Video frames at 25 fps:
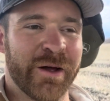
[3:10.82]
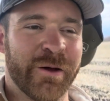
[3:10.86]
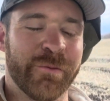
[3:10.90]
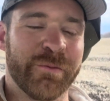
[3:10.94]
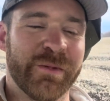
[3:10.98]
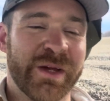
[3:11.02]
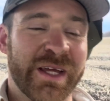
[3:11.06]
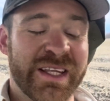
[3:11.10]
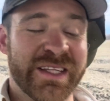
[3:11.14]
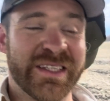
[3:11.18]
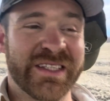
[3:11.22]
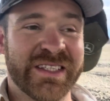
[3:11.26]

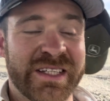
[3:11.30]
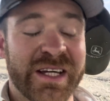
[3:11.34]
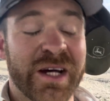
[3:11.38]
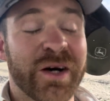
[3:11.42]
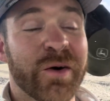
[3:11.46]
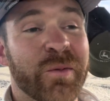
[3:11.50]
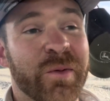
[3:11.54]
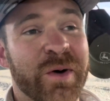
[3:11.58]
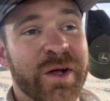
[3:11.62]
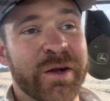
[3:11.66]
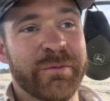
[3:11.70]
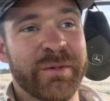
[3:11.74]
and still
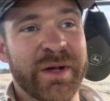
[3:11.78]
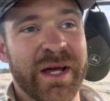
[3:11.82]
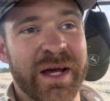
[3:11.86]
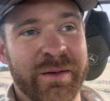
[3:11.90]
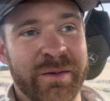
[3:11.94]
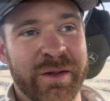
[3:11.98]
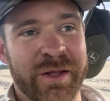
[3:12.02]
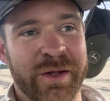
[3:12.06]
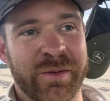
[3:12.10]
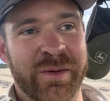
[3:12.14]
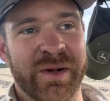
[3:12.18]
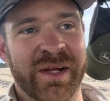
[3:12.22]
wouldn't be able
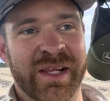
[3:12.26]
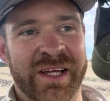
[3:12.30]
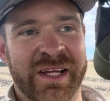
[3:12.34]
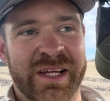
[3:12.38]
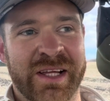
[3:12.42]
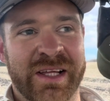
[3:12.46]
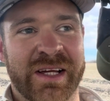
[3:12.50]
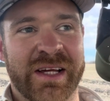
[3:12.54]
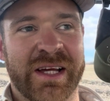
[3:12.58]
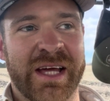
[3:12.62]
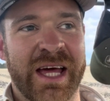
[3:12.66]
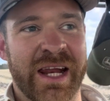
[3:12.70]
to really
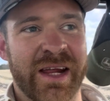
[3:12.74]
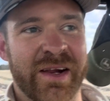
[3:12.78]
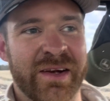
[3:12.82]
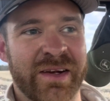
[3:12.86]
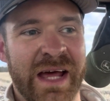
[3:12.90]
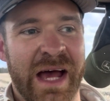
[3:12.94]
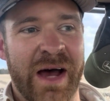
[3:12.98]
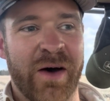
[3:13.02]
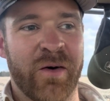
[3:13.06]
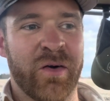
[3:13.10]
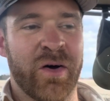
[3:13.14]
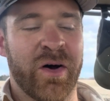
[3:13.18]
get it
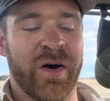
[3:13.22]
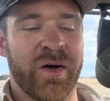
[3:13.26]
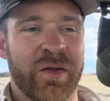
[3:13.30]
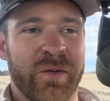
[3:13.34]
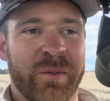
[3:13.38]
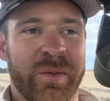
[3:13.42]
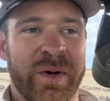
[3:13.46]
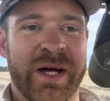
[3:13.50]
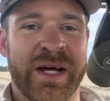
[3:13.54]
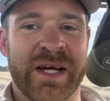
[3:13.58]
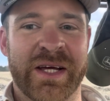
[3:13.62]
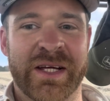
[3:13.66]
down all the
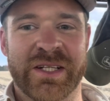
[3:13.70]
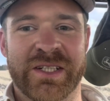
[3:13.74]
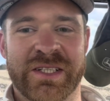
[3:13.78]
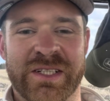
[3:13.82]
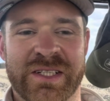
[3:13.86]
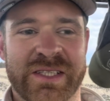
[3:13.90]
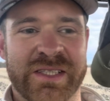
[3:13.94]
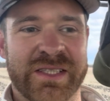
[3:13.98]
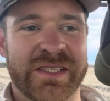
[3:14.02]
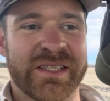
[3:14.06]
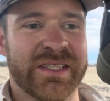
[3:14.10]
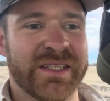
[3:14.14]
way. It's
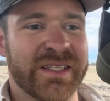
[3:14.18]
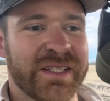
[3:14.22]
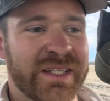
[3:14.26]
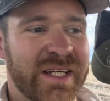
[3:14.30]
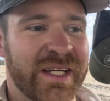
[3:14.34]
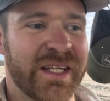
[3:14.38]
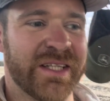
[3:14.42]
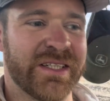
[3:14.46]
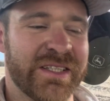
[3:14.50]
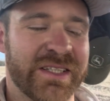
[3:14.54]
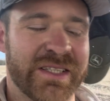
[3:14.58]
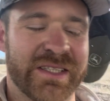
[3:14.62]

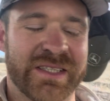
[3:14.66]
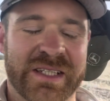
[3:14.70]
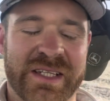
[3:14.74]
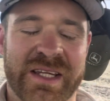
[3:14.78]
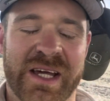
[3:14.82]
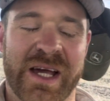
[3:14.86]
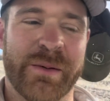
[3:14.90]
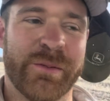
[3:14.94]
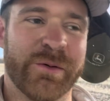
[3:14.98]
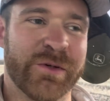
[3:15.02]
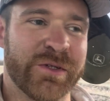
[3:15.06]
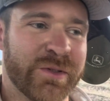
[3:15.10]
just the
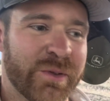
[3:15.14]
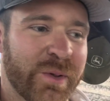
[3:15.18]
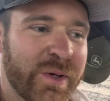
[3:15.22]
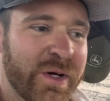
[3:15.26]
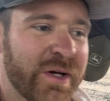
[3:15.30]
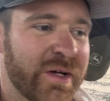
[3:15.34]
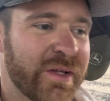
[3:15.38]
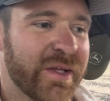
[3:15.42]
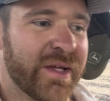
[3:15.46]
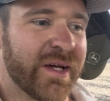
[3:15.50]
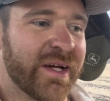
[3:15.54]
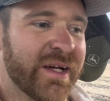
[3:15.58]
type of
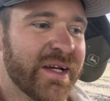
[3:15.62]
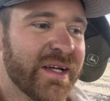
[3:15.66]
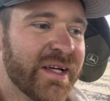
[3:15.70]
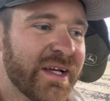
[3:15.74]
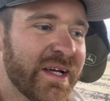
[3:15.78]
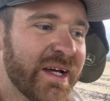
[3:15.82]
soil that,